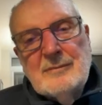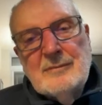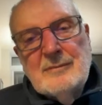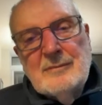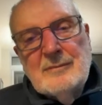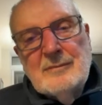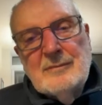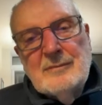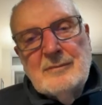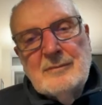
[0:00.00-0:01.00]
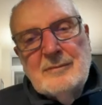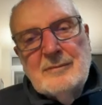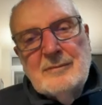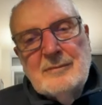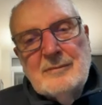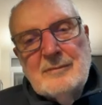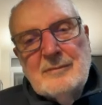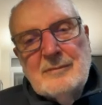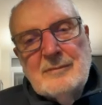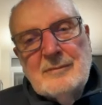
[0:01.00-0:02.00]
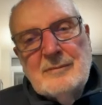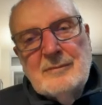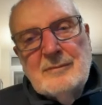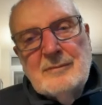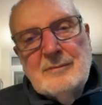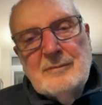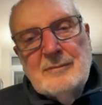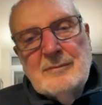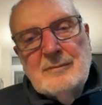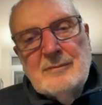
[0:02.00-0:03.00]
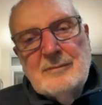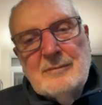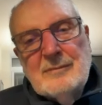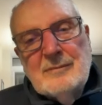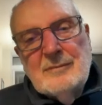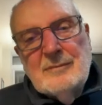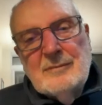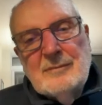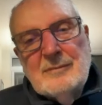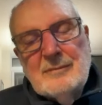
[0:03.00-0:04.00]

The person shown says nothing.